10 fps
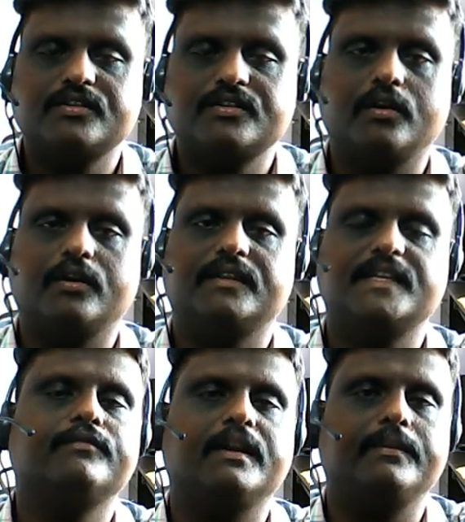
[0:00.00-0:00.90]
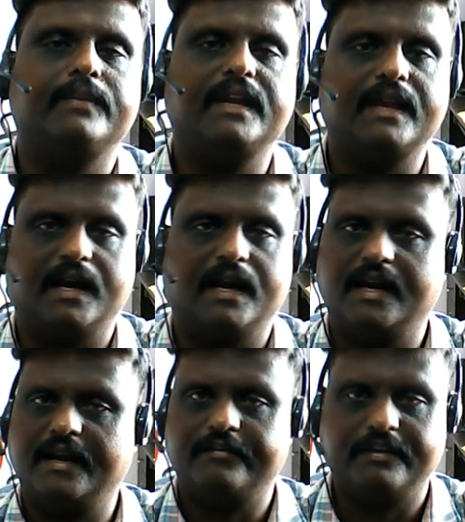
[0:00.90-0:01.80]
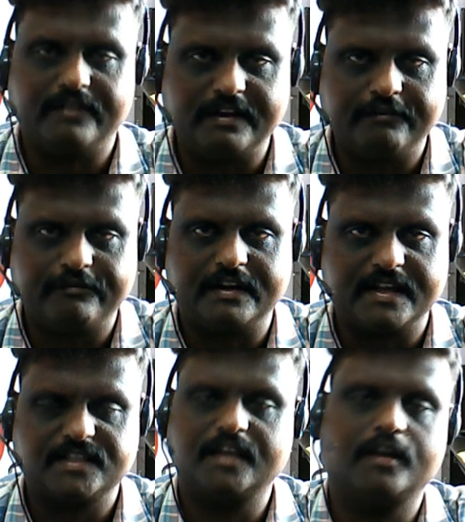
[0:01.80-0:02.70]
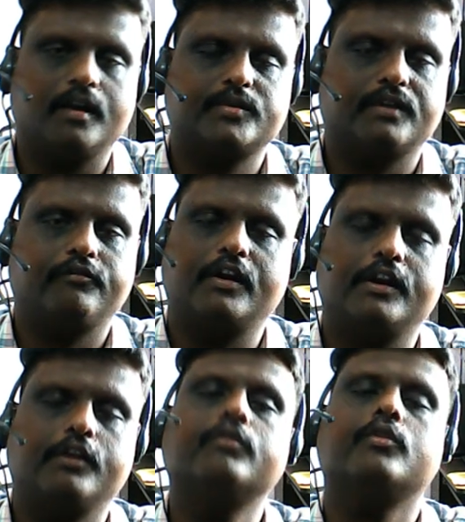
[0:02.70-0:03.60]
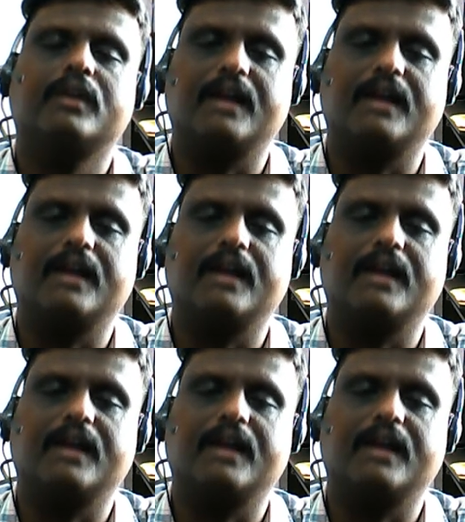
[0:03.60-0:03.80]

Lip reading: so this will be a very fantastic option for you to